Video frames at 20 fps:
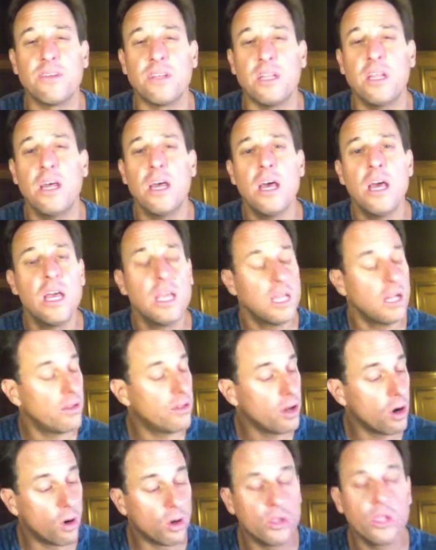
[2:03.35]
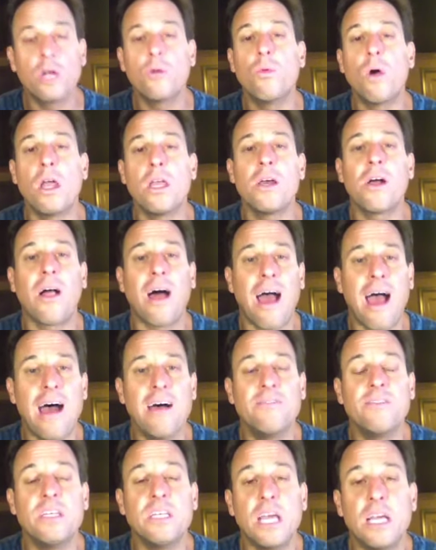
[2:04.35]
And, you know, the only way you'll
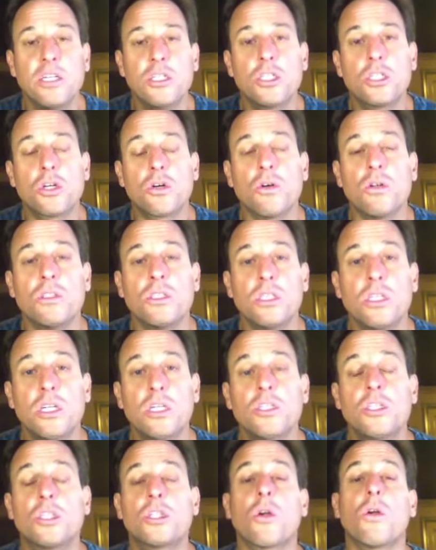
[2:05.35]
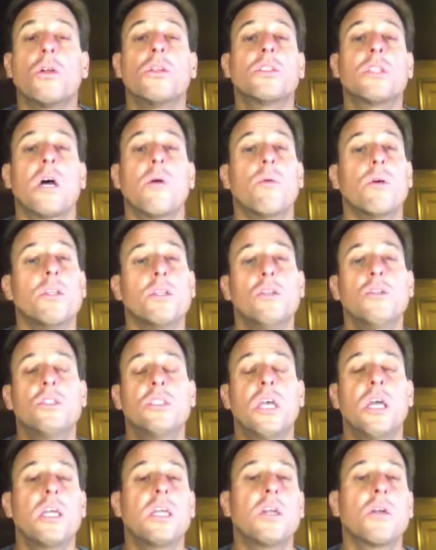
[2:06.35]
have the assurance and insurance that when you
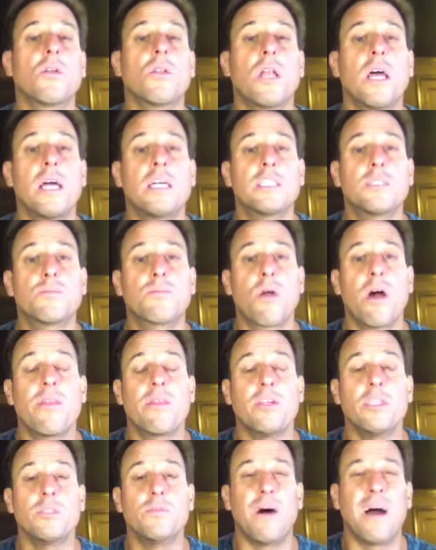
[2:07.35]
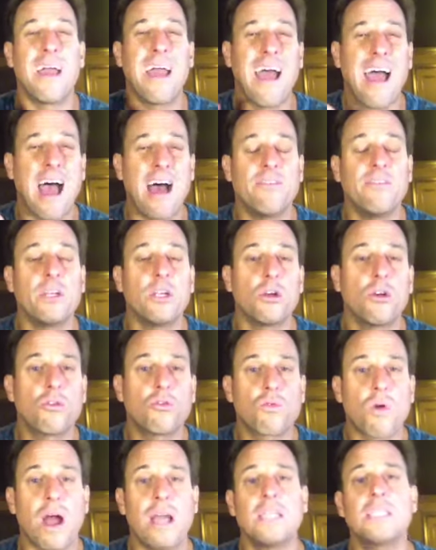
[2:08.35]
take your last breath is by having
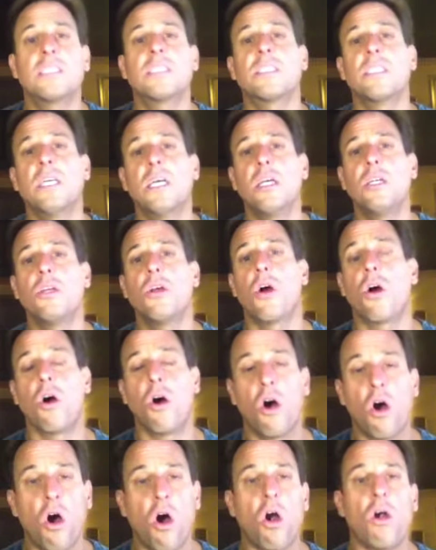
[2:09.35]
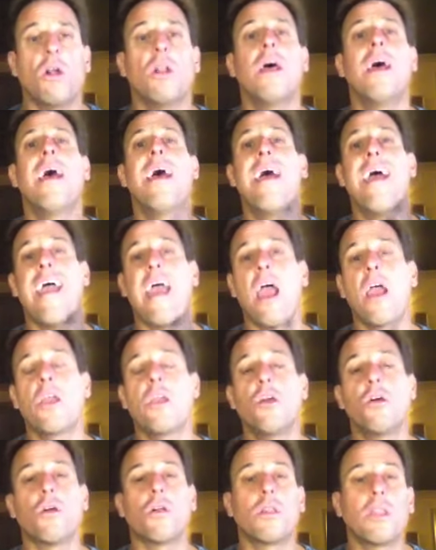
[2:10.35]
Christ in your heart
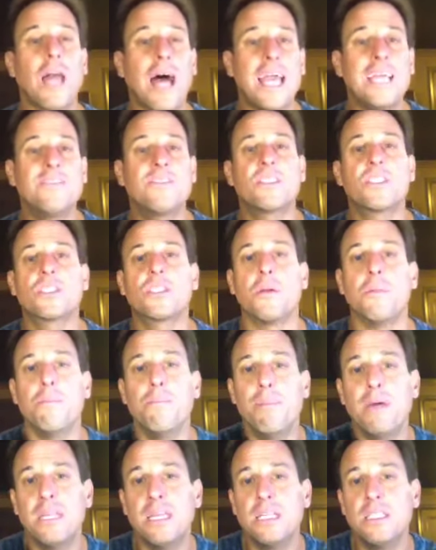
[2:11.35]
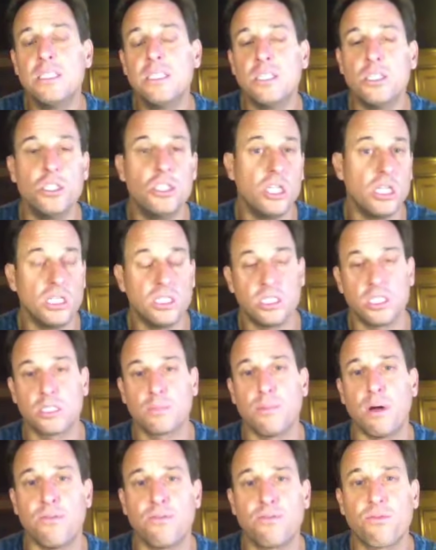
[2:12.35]
and your life submitted to
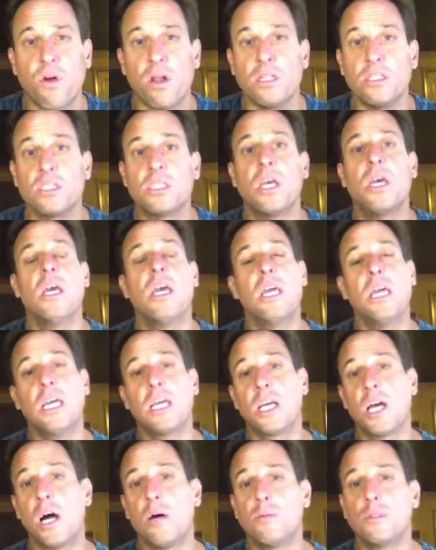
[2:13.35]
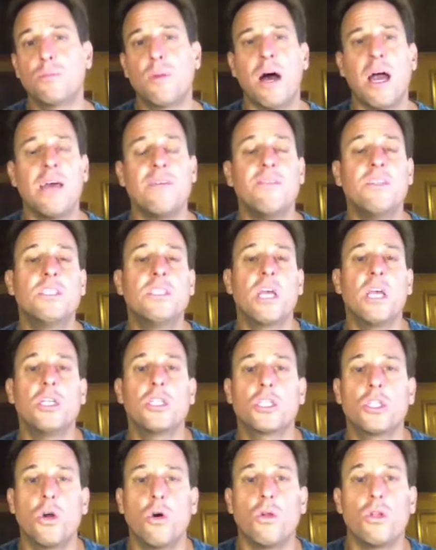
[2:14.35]
Jesus, my friends. He comes by
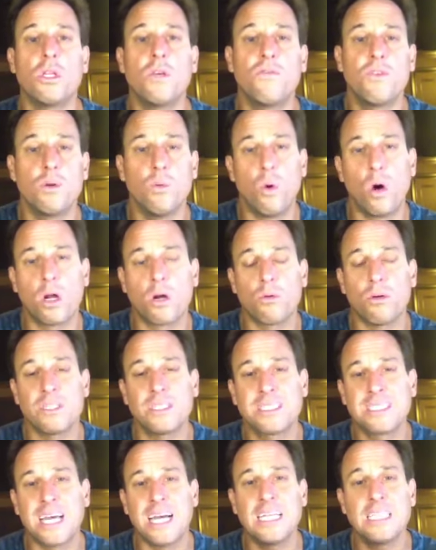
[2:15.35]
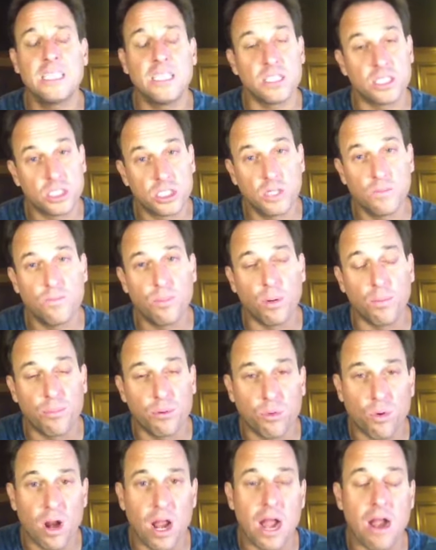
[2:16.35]
invitation only. If you want to recite this simple
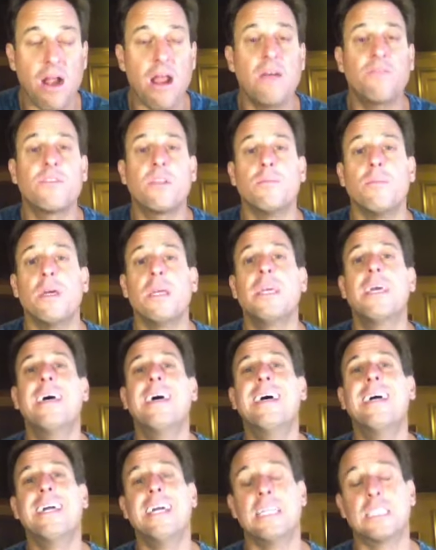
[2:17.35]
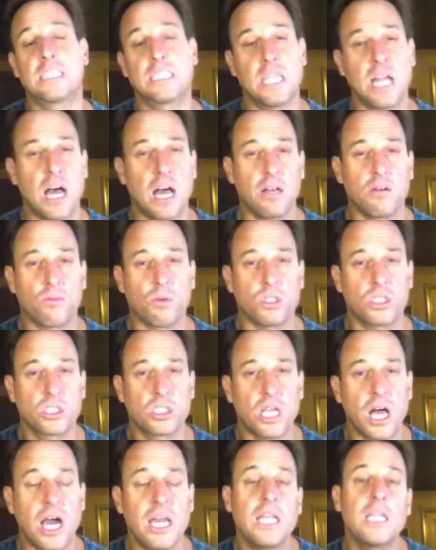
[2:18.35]
prayer after me, it's not in
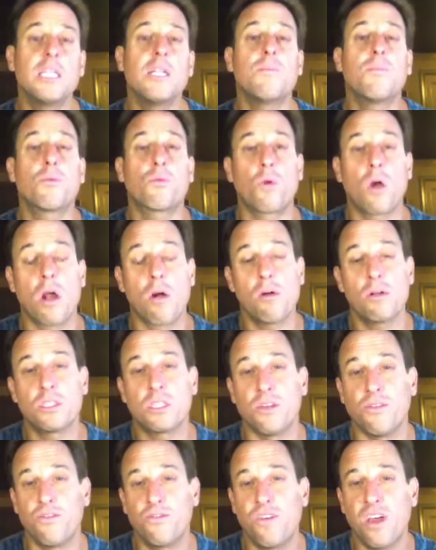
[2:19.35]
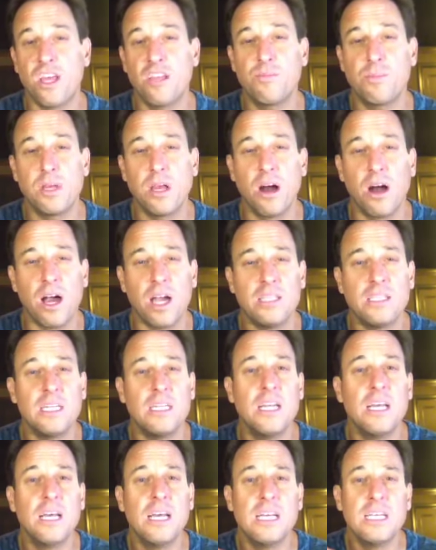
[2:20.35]
reciting the prayer, it's the faith behind
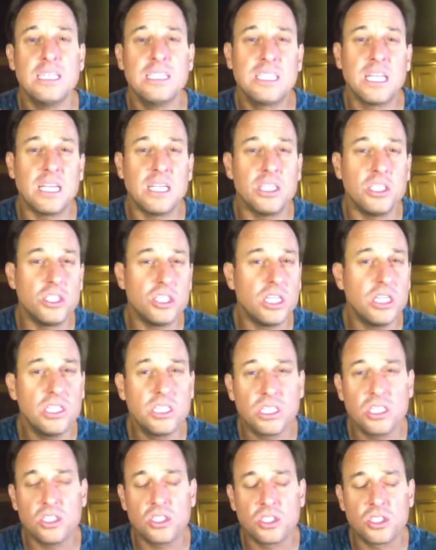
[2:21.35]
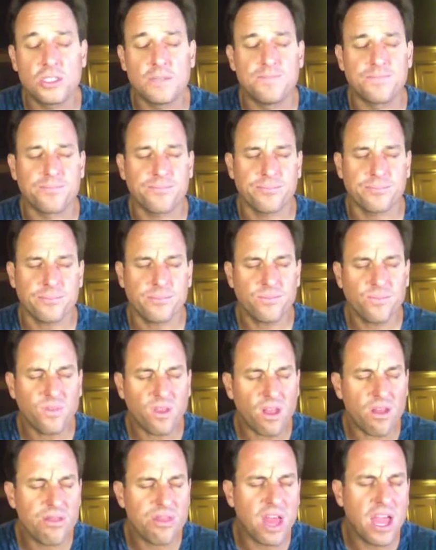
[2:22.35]
it. Say, Jesus,
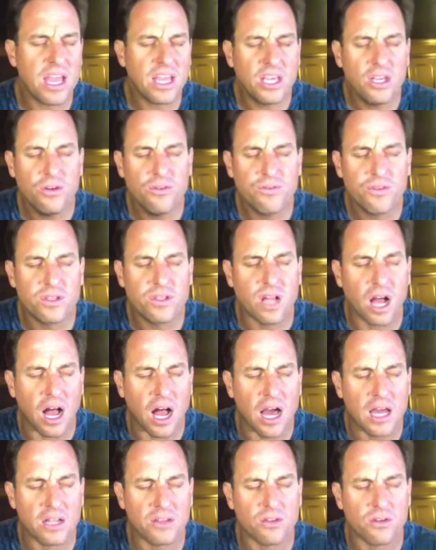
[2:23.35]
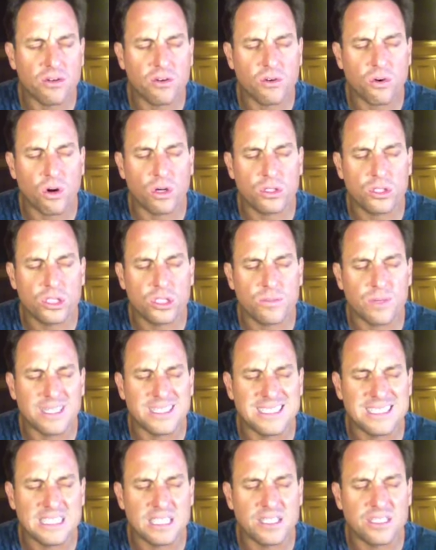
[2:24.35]
thank you for dying on the cross for my
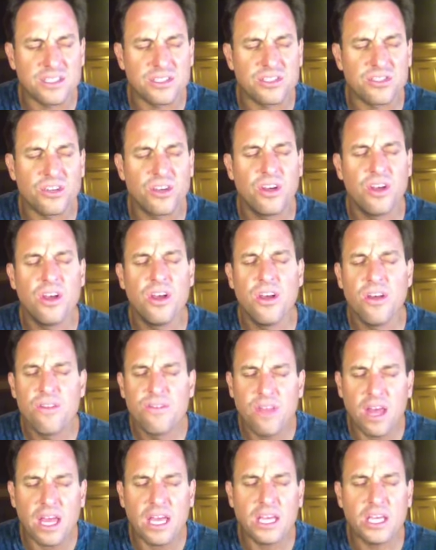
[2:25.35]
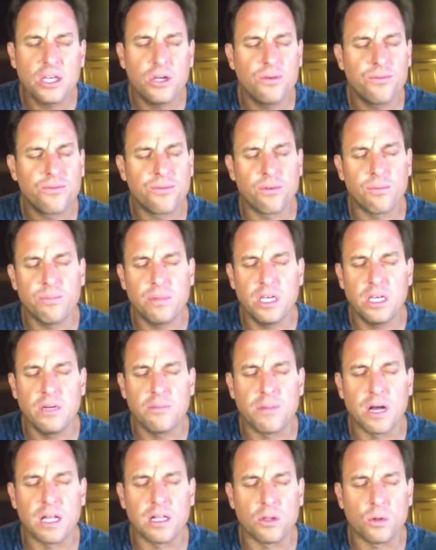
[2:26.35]
sins. Thank you for
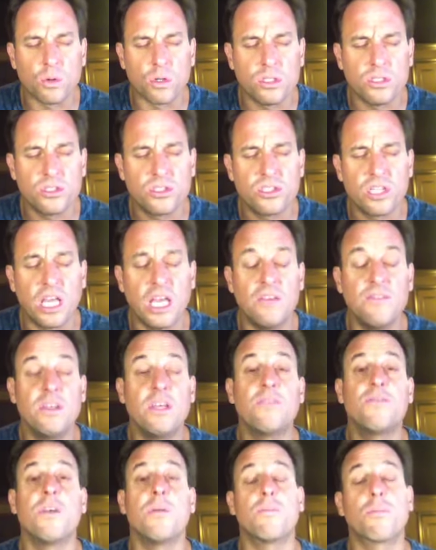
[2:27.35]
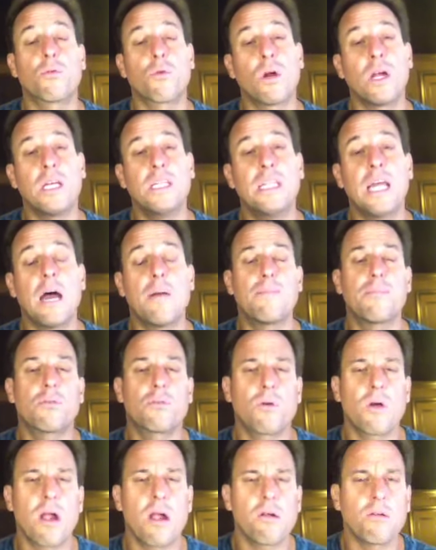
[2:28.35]
being my Lord and Savior. If you prayed that
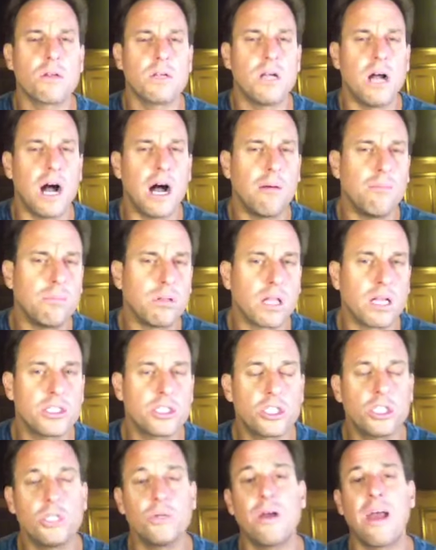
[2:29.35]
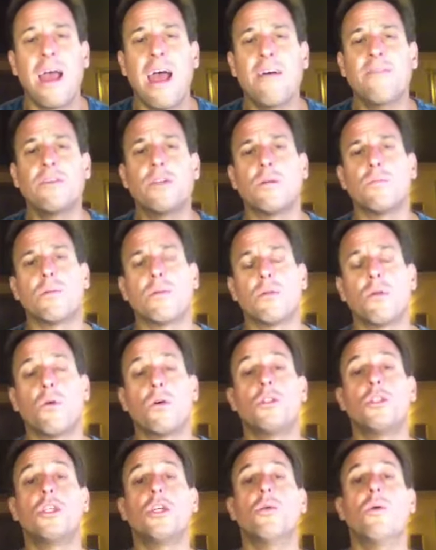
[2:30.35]
prayer, God bless you. Heaven
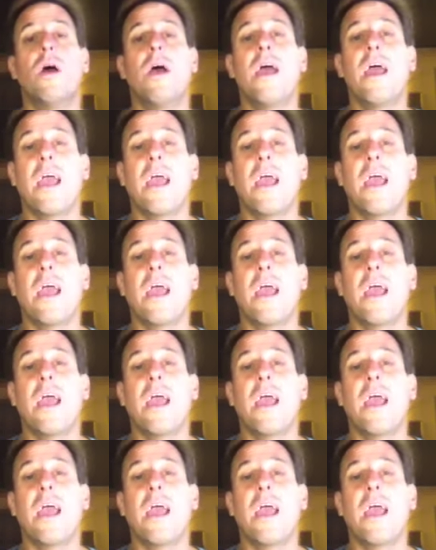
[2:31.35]
applauds you.